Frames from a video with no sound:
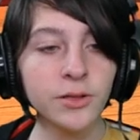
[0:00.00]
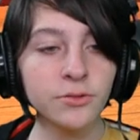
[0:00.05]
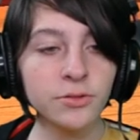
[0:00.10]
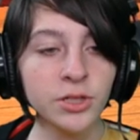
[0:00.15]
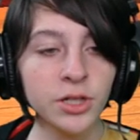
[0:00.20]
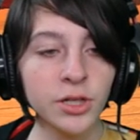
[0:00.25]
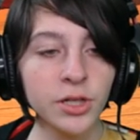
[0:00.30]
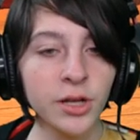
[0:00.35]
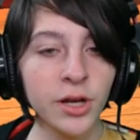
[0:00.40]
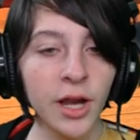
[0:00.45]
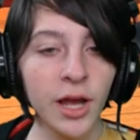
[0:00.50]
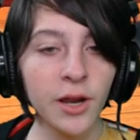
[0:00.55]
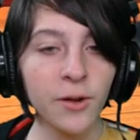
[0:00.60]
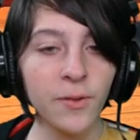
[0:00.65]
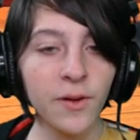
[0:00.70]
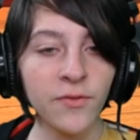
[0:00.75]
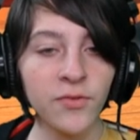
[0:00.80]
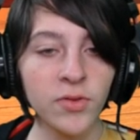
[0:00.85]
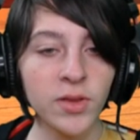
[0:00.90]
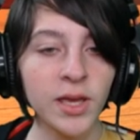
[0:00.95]
Don't turn your head
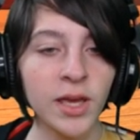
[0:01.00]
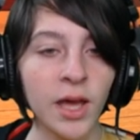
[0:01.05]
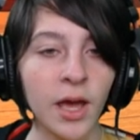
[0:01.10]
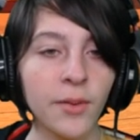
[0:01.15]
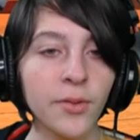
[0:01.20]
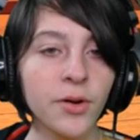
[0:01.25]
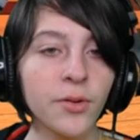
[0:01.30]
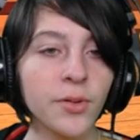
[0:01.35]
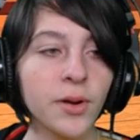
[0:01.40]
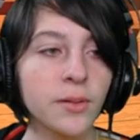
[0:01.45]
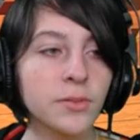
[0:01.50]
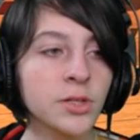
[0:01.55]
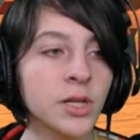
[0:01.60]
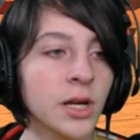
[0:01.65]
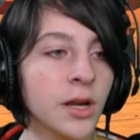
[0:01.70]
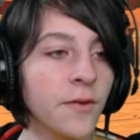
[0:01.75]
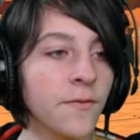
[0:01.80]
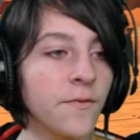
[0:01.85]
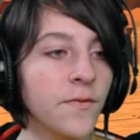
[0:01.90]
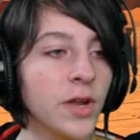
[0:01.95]
away from the camera when I'm
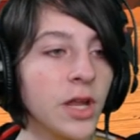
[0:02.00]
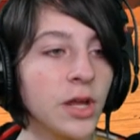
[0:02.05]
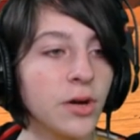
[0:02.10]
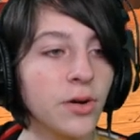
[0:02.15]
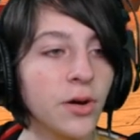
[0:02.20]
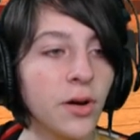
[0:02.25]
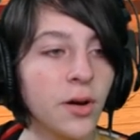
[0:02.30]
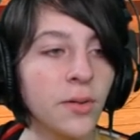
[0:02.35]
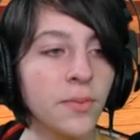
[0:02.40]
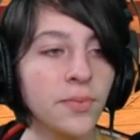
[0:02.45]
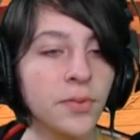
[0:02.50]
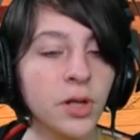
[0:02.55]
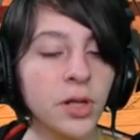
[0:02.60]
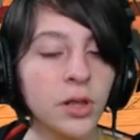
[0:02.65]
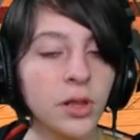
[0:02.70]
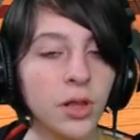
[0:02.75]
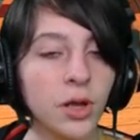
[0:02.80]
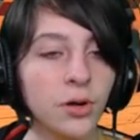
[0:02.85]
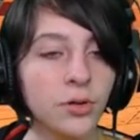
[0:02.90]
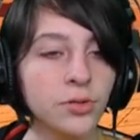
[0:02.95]
trying to video it up
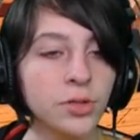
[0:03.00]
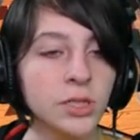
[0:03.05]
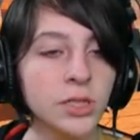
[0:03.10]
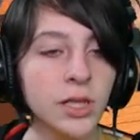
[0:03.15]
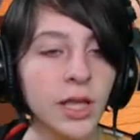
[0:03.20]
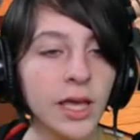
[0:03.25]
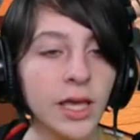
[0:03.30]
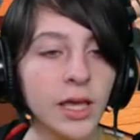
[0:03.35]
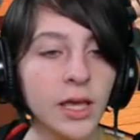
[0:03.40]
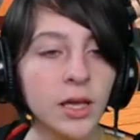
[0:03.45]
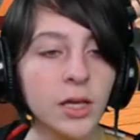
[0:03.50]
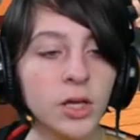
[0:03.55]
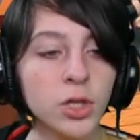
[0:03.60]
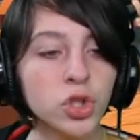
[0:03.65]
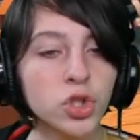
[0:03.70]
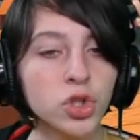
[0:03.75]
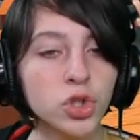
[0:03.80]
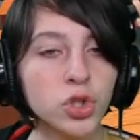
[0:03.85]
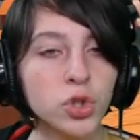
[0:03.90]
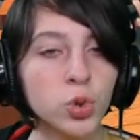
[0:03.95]
close. Like,
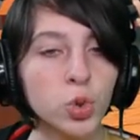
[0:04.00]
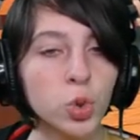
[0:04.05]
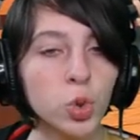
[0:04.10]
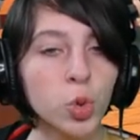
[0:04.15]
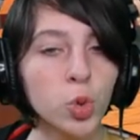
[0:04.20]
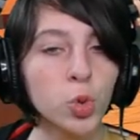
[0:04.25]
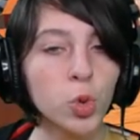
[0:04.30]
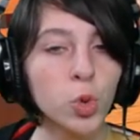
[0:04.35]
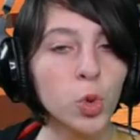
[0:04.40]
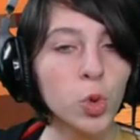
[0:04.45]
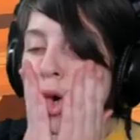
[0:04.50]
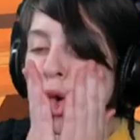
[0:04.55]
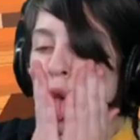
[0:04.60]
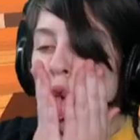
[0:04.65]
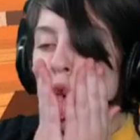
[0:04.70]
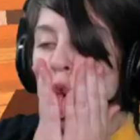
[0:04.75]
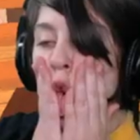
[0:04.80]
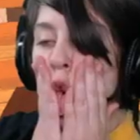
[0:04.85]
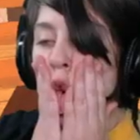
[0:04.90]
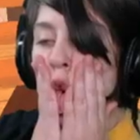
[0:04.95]

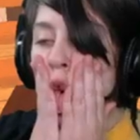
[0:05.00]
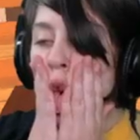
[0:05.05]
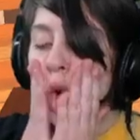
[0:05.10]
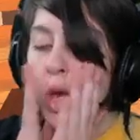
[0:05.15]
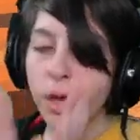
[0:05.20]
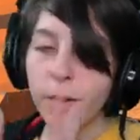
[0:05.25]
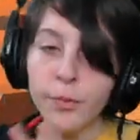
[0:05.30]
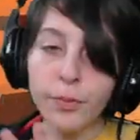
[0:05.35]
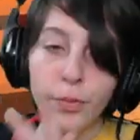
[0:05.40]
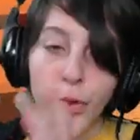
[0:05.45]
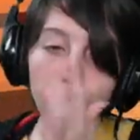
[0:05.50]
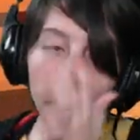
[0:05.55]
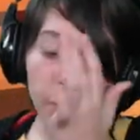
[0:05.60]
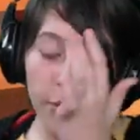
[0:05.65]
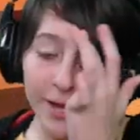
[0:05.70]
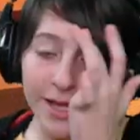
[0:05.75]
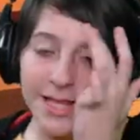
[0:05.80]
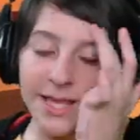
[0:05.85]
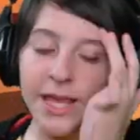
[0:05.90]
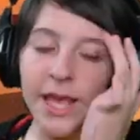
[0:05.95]
ooh, you
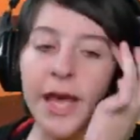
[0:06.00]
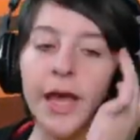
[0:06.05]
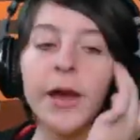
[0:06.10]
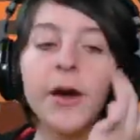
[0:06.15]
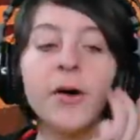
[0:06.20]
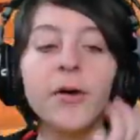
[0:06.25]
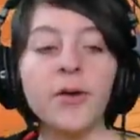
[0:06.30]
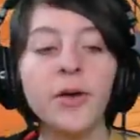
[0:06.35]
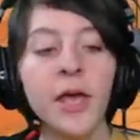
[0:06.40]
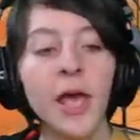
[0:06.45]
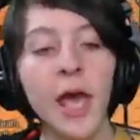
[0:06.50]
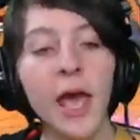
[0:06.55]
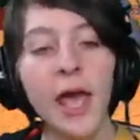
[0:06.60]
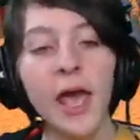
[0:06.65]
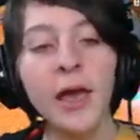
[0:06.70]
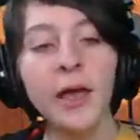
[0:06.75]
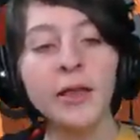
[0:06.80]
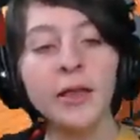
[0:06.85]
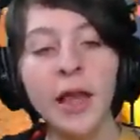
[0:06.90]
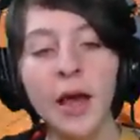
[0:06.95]
ruined it.
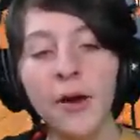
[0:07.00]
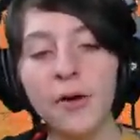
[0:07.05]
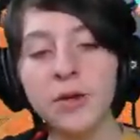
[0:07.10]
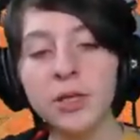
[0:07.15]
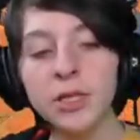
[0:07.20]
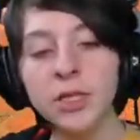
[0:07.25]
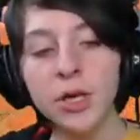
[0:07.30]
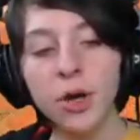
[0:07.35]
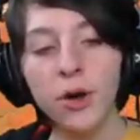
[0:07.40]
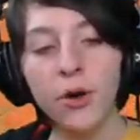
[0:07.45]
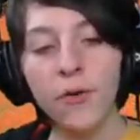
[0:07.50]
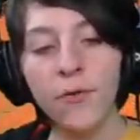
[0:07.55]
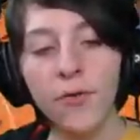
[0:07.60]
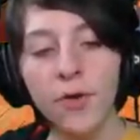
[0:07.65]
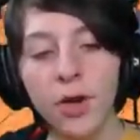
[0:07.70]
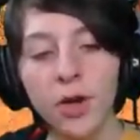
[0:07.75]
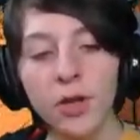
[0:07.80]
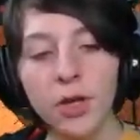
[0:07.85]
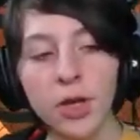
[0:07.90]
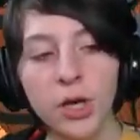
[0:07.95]
Okay, now it's
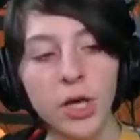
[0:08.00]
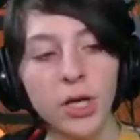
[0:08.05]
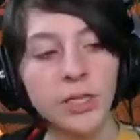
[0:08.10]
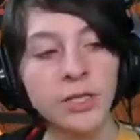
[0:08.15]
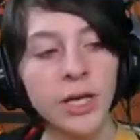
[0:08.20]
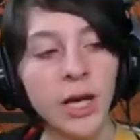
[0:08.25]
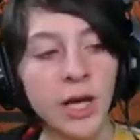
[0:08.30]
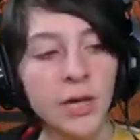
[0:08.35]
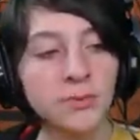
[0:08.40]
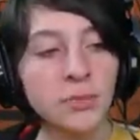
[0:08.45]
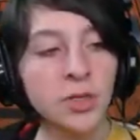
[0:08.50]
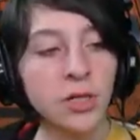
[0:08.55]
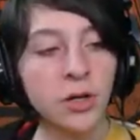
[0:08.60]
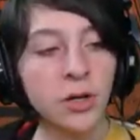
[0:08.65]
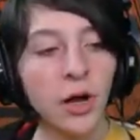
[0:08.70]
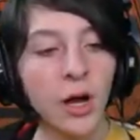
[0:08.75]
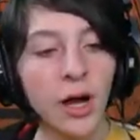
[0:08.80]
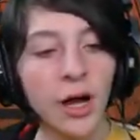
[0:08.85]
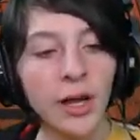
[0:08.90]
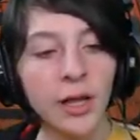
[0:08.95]
over. The good times are
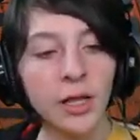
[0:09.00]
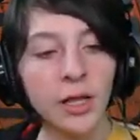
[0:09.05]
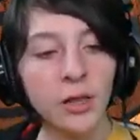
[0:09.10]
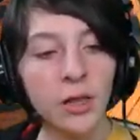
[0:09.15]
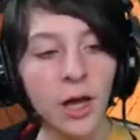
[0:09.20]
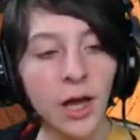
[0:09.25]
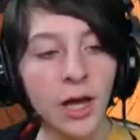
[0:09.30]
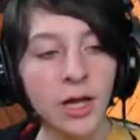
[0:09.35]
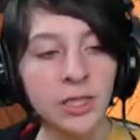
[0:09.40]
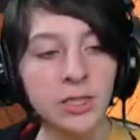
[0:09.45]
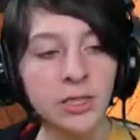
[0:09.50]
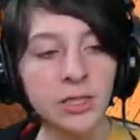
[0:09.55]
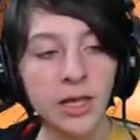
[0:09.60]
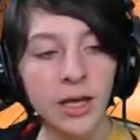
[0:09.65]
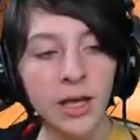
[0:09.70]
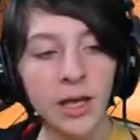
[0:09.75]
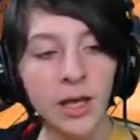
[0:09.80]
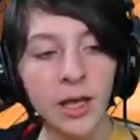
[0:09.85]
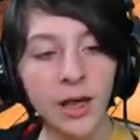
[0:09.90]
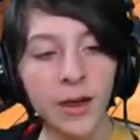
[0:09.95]
gone. You lost
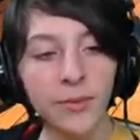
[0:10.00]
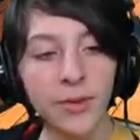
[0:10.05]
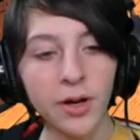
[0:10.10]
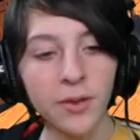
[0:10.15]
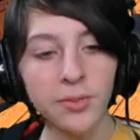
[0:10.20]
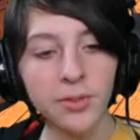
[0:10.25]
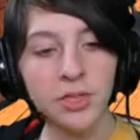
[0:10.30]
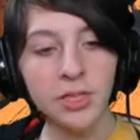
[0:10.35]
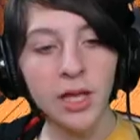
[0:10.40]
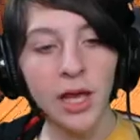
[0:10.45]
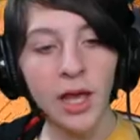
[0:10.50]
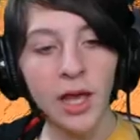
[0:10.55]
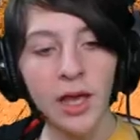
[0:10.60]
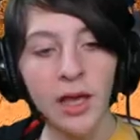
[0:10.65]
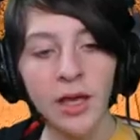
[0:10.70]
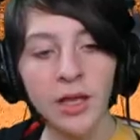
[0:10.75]
it. I'm upset.